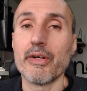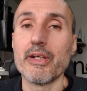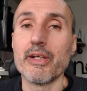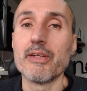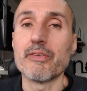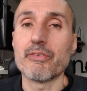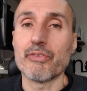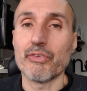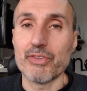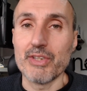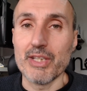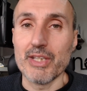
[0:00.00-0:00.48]

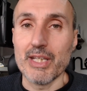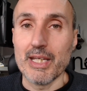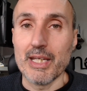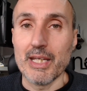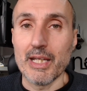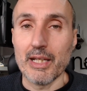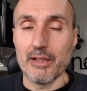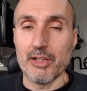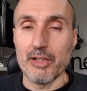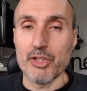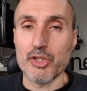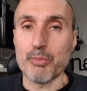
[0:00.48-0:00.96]
interested in
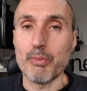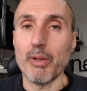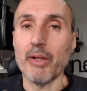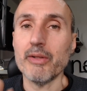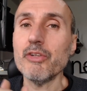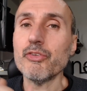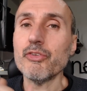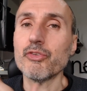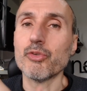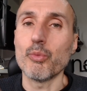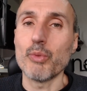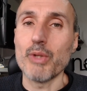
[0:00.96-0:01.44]
English model,
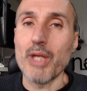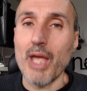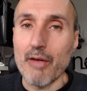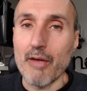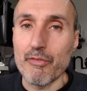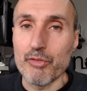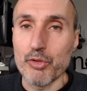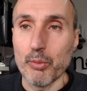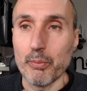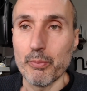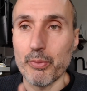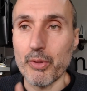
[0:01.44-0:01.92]
so we have
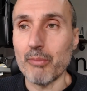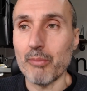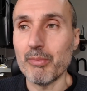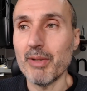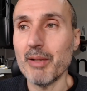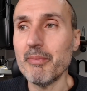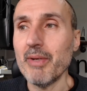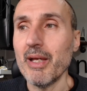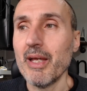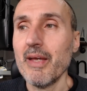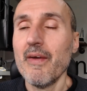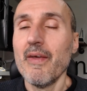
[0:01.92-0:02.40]
no
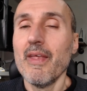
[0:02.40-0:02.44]
problem.